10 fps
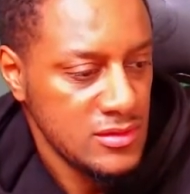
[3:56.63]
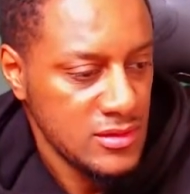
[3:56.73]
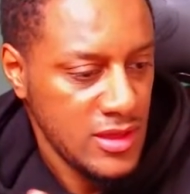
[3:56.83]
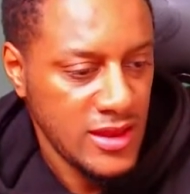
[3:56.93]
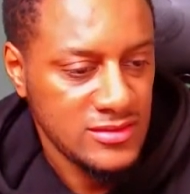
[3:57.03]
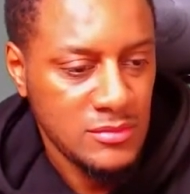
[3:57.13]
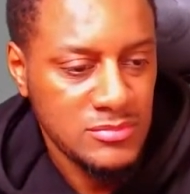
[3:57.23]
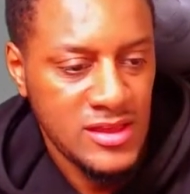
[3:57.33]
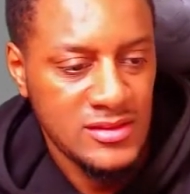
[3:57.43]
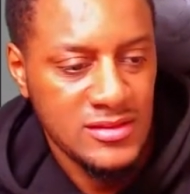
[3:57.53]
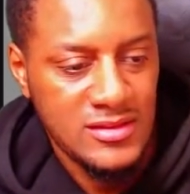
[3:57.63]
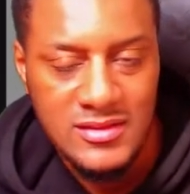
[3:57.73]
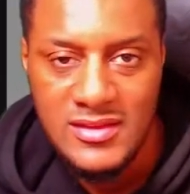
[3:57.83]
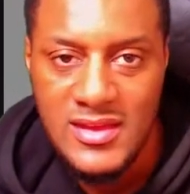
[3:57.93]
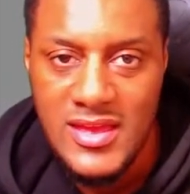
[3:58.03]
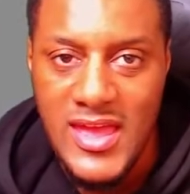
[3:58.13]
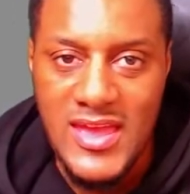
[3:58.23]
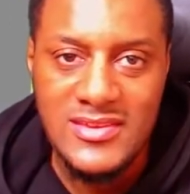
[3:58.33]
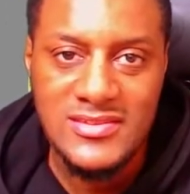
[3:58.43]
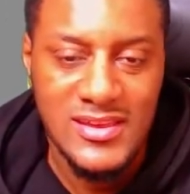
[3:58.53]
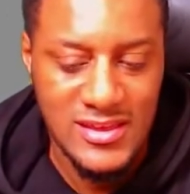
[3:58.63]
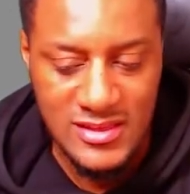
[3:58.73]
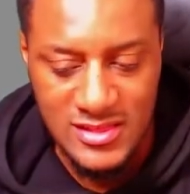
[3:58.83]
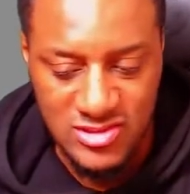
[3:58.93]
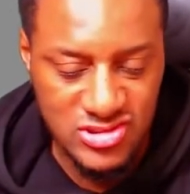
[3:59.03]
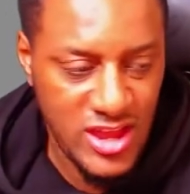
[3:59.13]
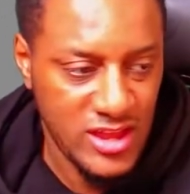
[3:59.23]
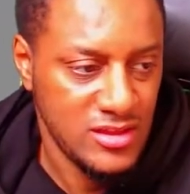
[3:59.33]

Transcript: And it's updated. Easy. Let's check.